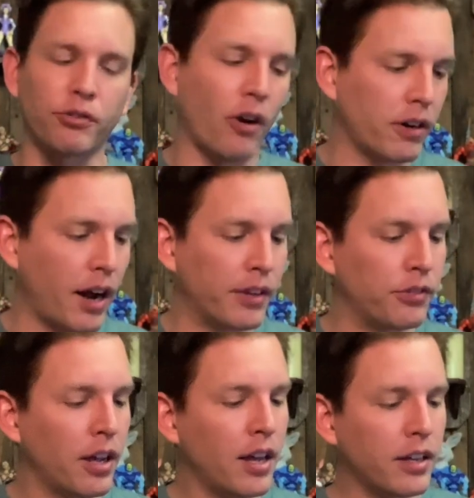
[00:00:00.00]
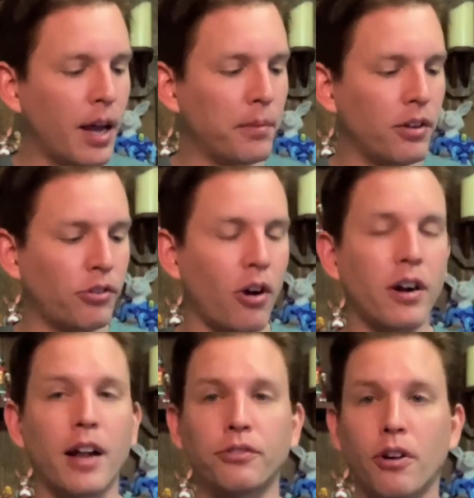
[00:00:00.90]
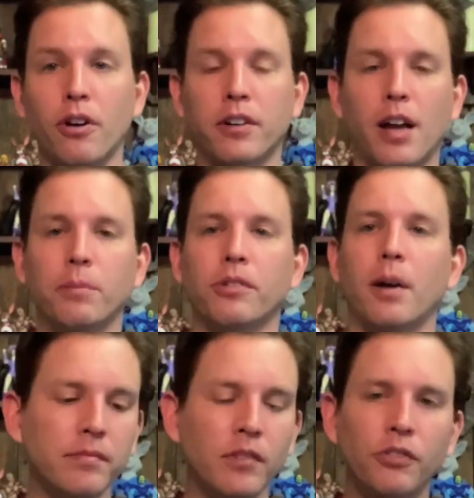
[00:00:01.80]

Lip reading: Zargon's turn comes up.